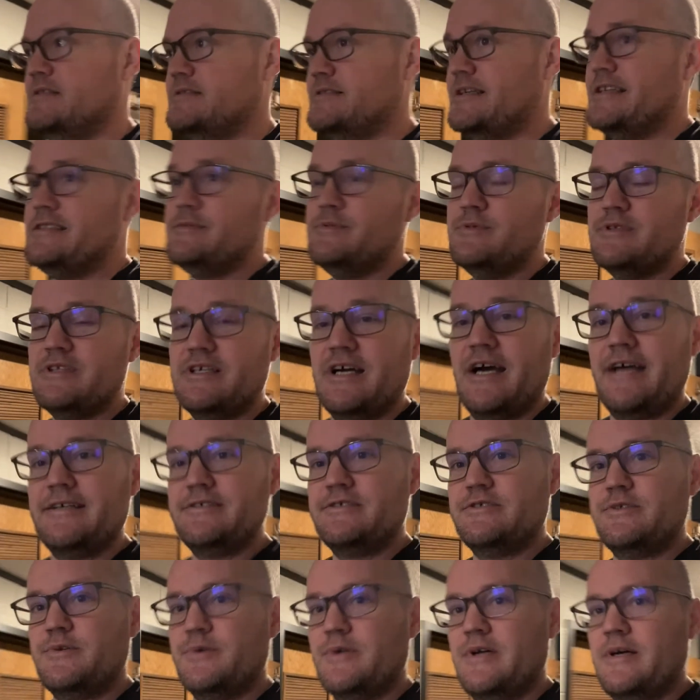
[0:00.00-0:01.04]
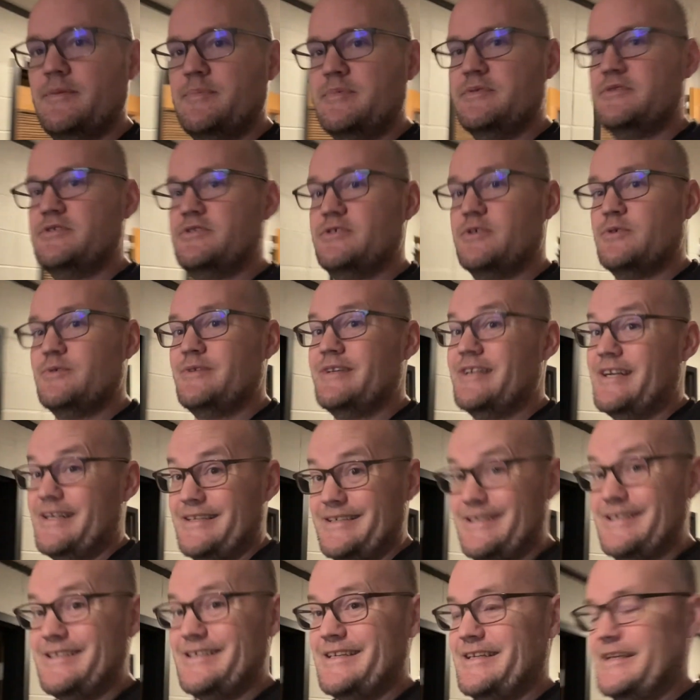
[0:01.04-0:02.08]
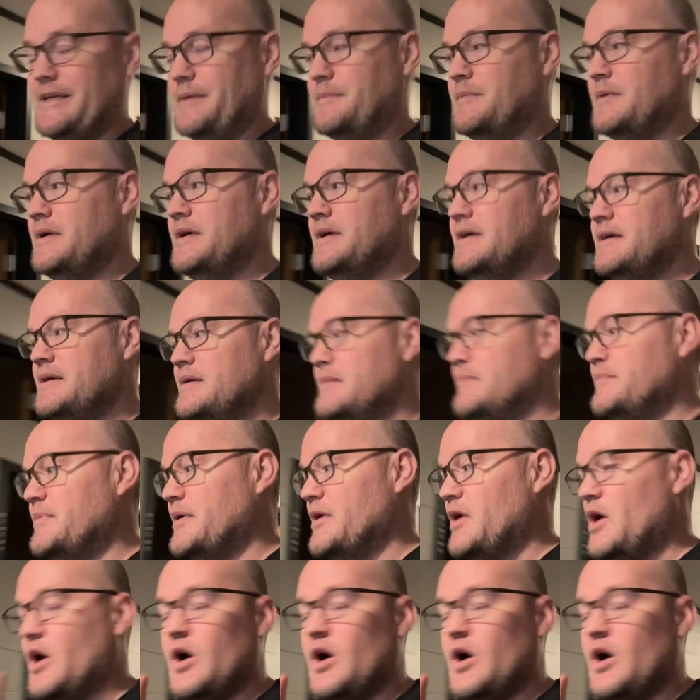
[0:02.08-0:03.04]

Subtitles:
that's when God showed up and showed that I needed him. But